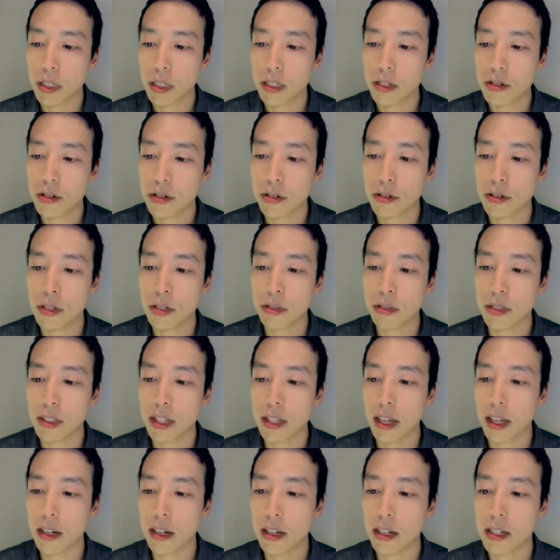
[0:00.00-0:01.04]
We can also note
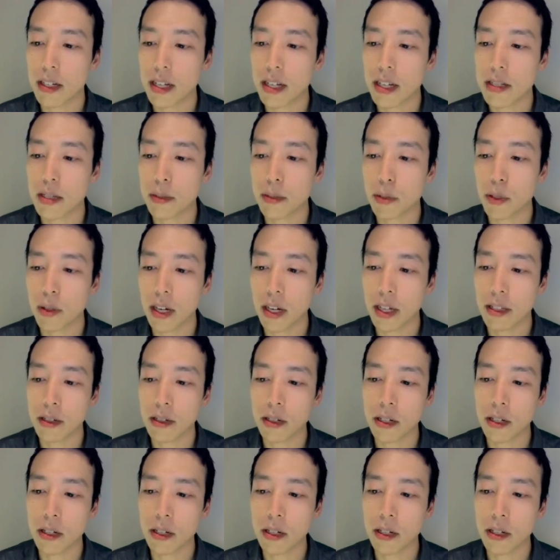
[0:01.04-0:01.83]
that on SWI,